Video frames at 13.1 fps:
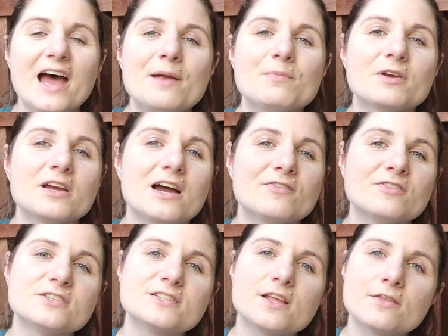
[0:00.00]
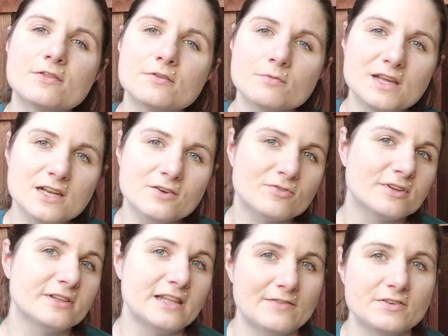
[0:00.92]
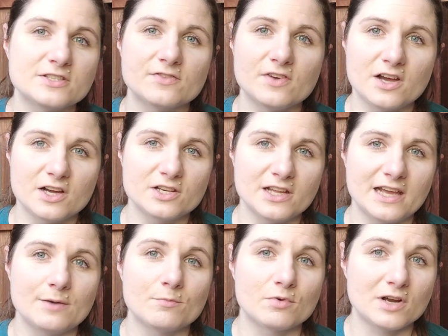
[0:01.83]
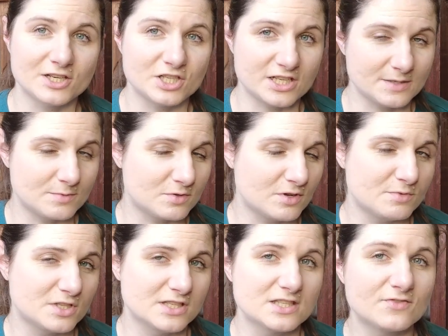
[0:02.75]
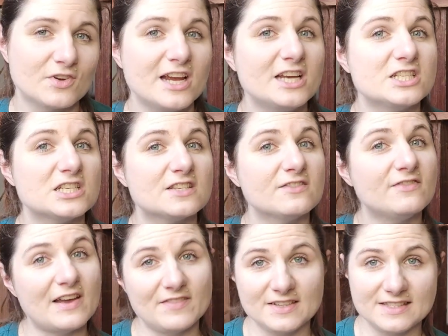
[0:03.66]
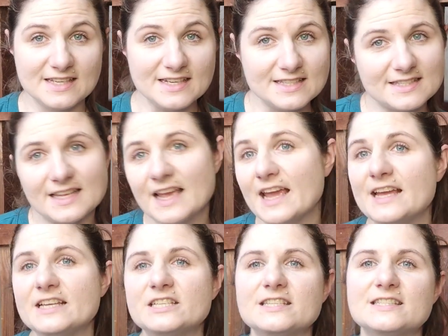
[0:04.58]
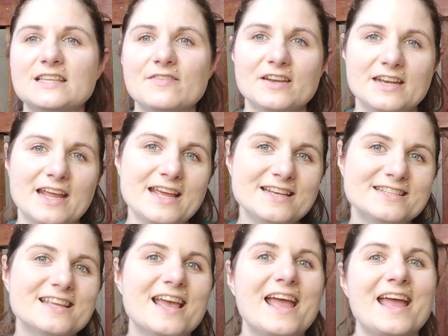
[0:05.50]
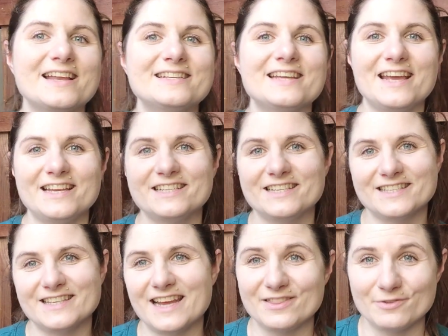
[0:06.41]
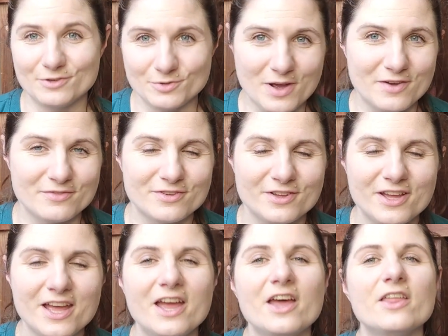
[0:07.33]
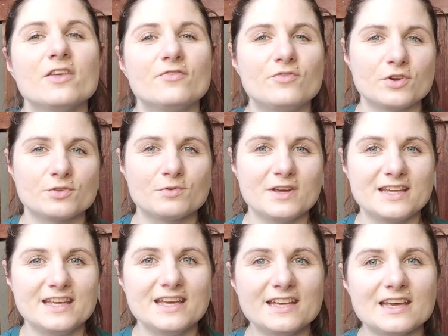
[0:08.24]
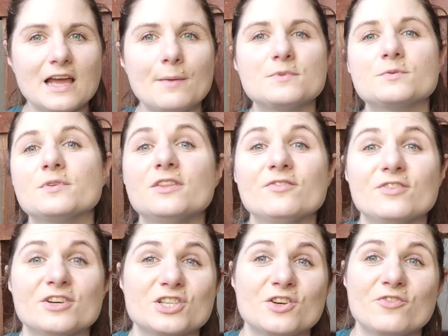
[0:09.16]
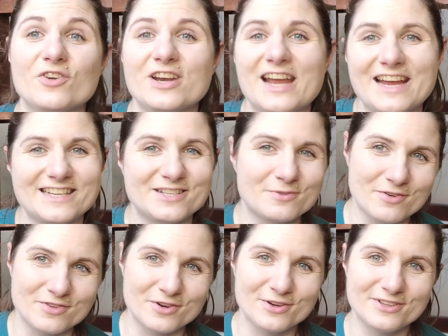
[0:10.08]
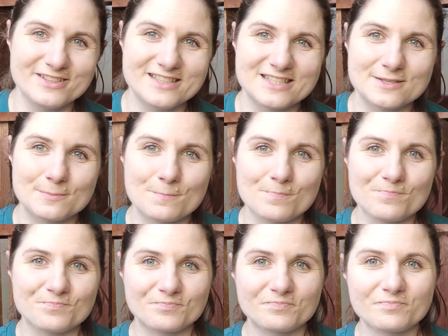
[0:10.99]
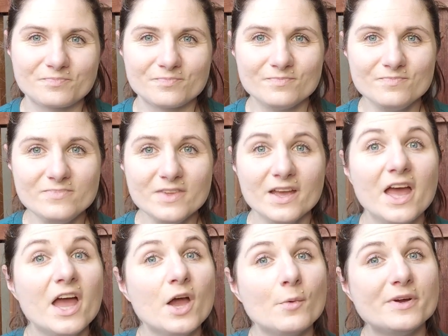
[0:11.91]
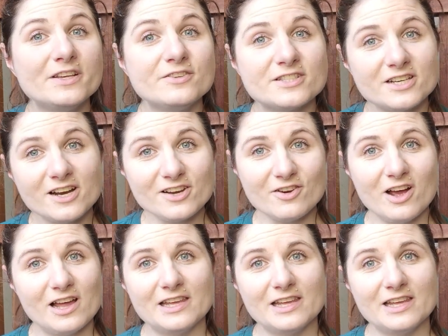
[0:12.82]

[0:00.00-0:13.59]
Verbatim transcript: iBrick offers three different levels of online project subscriptions for ages 5 and 6, ages 7 and 8, and ages 9 through 12. The fourth grade kit comes with the version for 9 to 12 year olds. When you start your